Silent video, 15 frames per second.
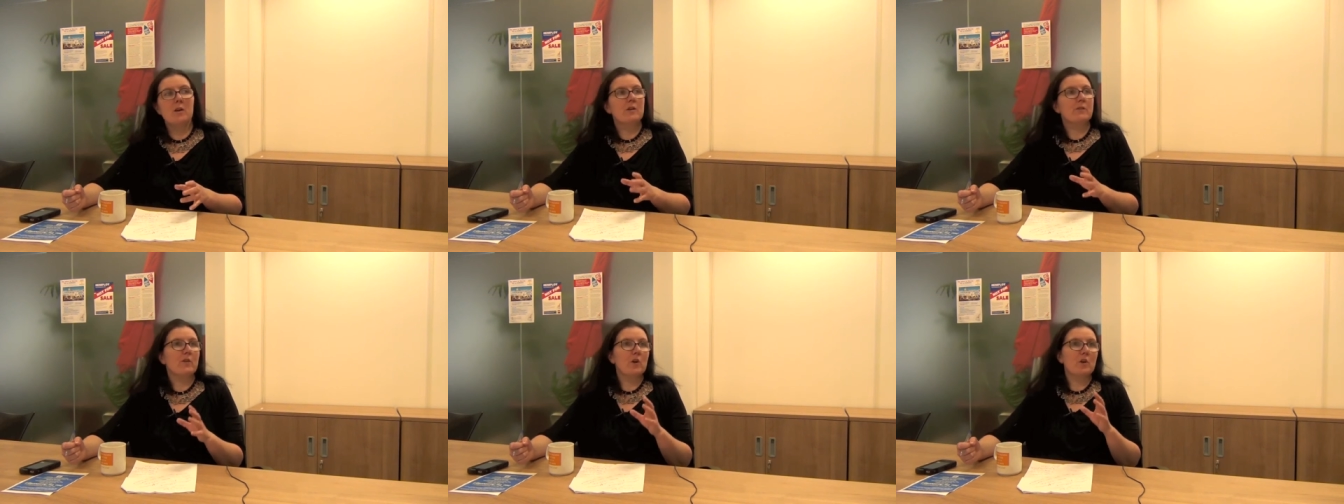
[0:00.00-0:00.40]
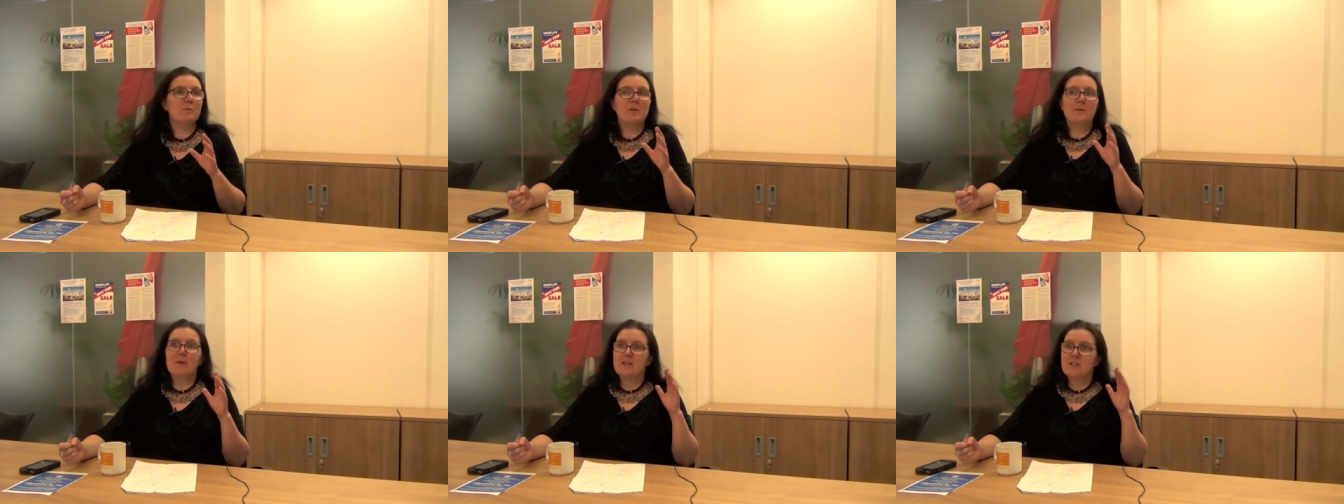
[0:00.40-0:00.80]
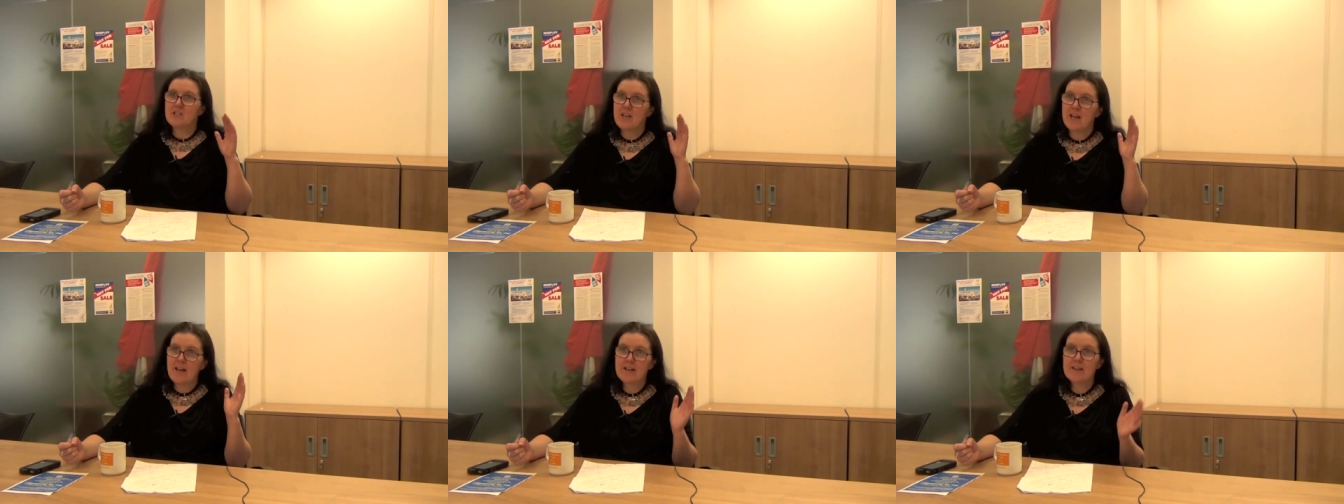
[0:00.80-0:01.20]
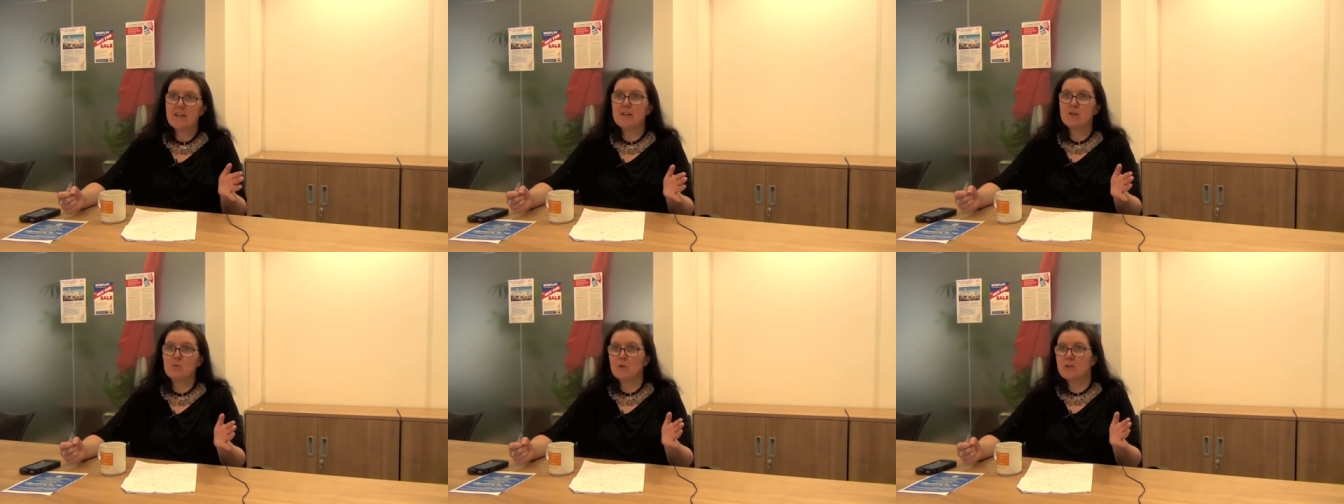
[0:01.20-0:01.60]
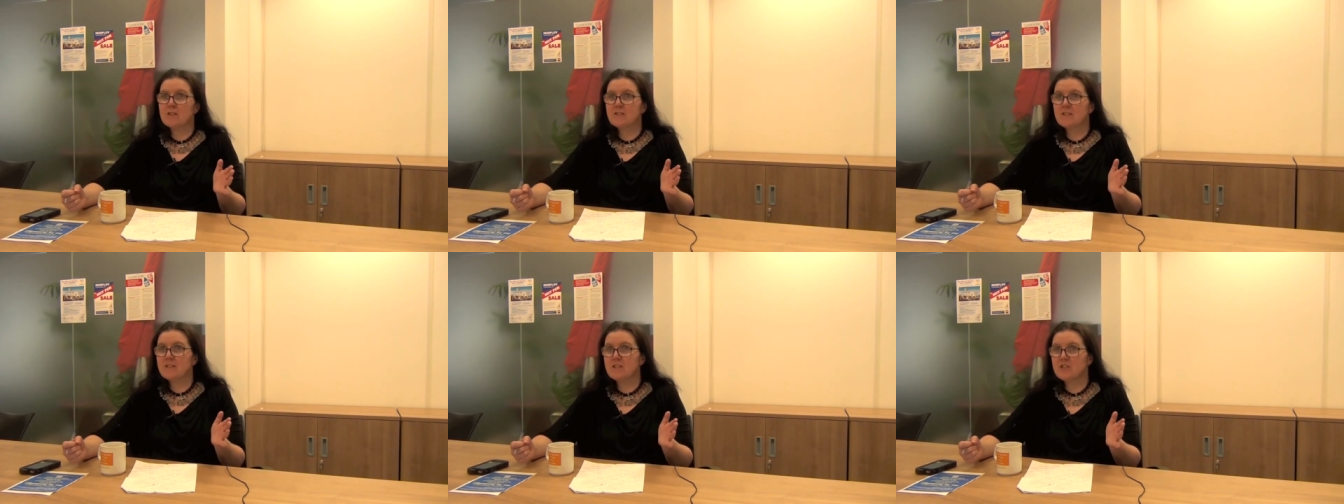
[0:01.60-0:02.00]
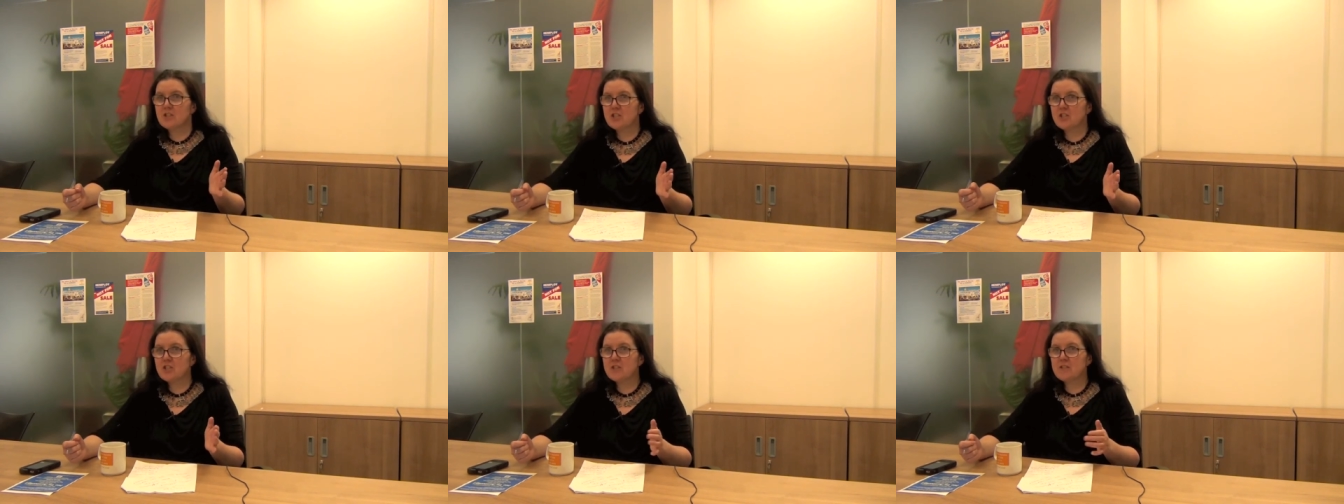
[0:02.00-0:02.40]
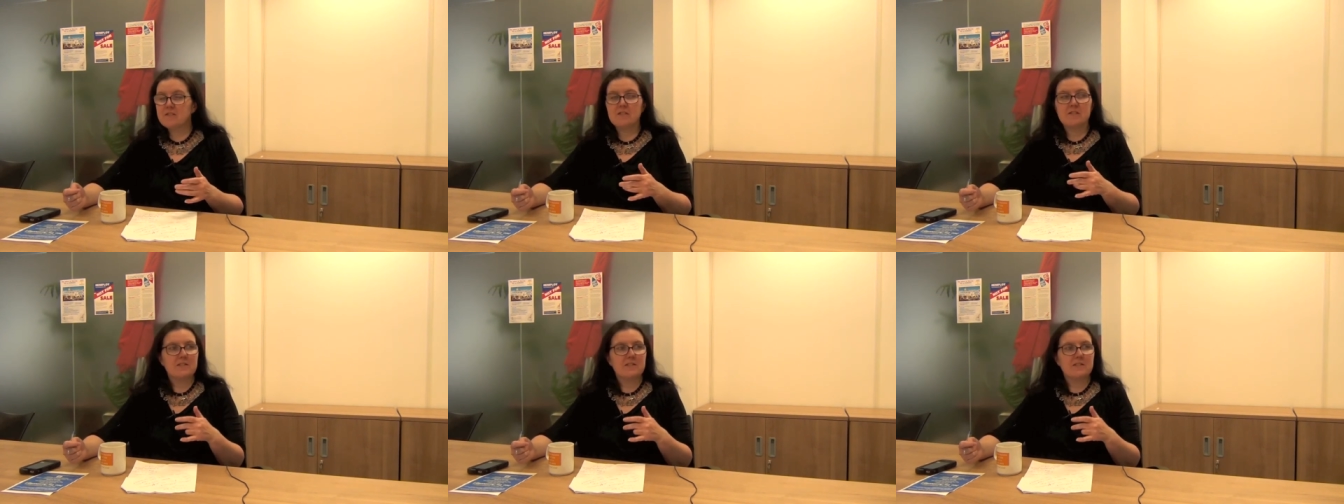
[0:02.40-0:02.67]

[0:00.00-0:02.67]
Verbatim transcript: They've all been about attacking workers' conditions,